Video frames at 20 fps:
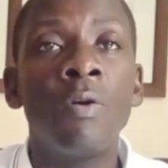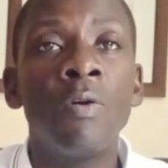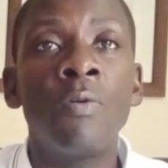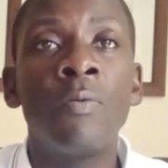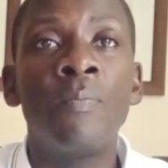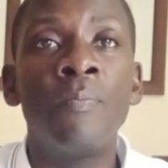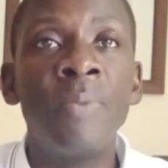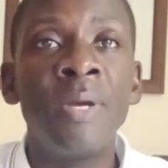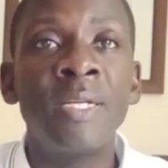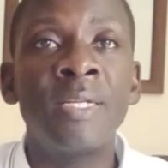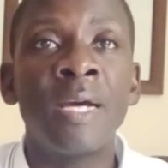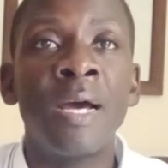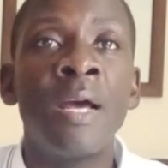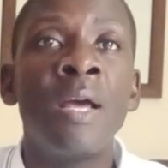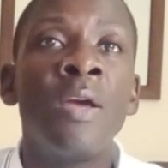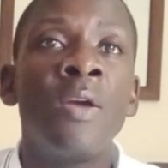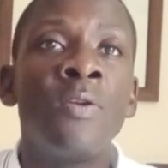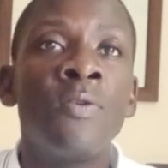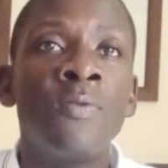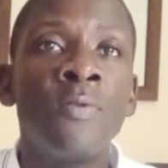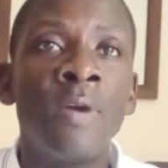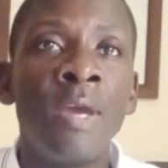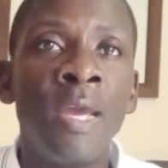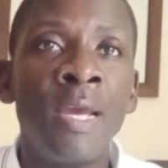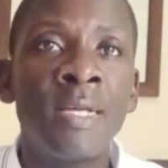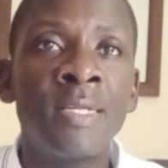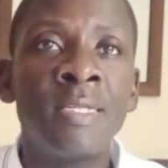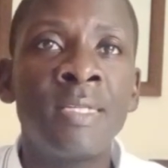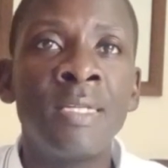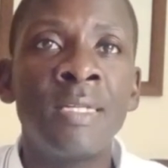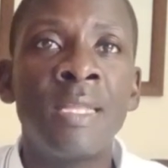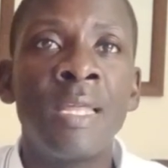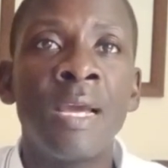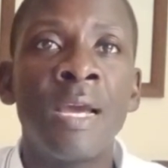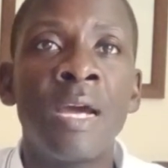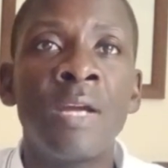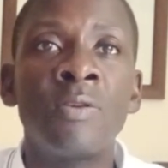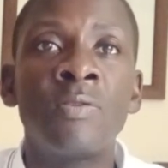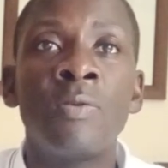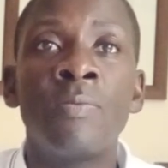or better, you exit the
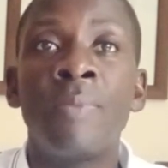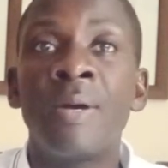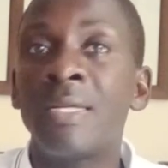country.